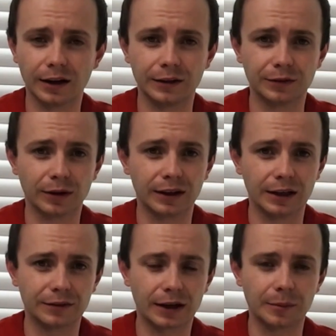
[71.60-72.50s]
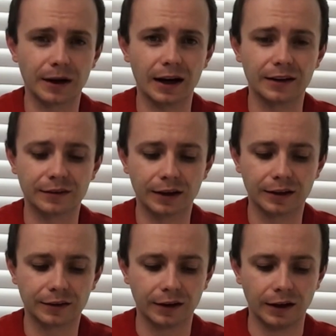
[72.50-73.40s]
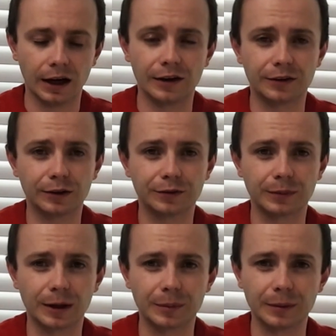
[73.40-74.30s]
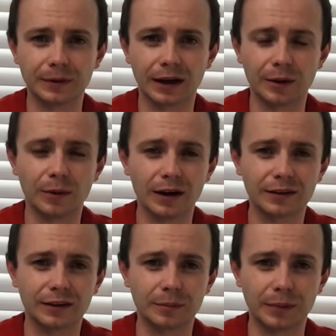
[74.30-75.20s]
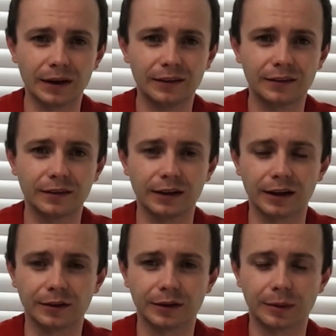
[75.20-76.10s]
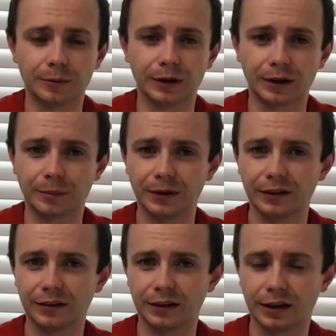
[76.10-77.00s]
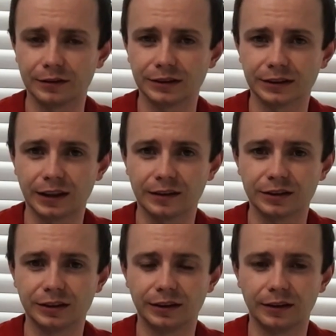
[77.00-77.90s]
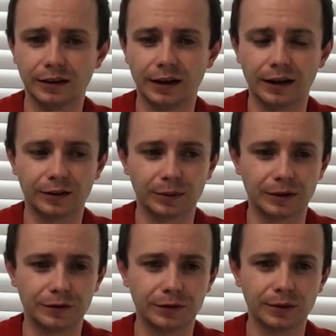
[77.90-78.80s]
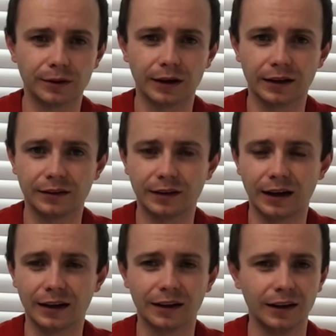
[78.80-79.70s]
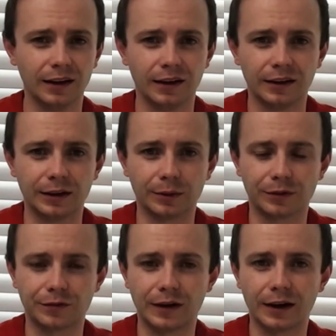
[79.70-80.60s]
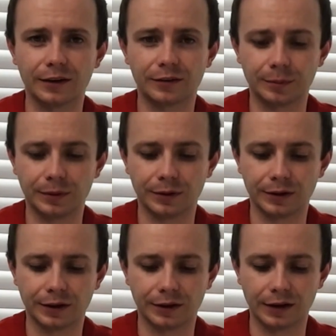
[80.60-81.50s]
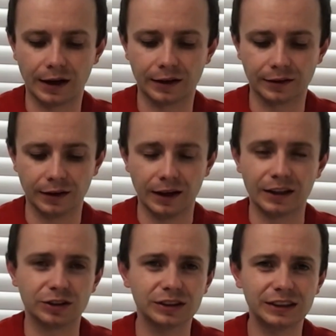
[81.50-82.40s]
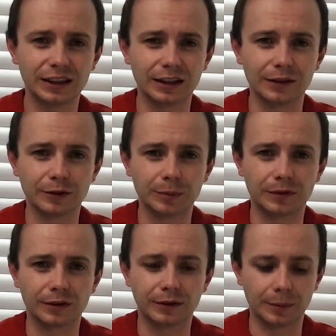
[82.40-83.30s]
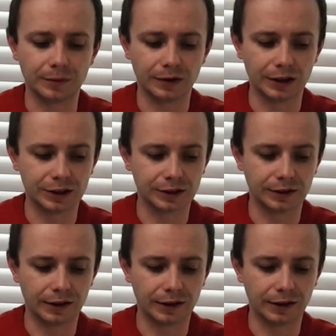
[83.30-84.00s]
even though I never got my hands on it, I've heard from a lot of people that it wasn't the best. Like when compared to the Novritsch's SSG 24 and 10, they were far superior, and it just didn't live up to the reputation,